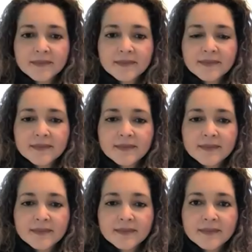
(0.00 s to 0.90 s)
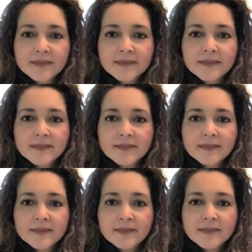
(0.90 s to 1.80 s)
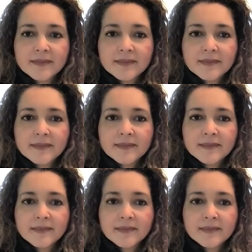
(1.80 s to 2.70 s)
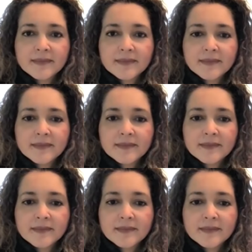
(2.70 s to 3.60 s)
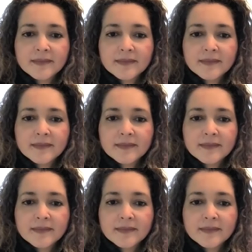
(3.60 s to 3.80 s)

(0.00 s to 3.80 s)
The person shown says nothing.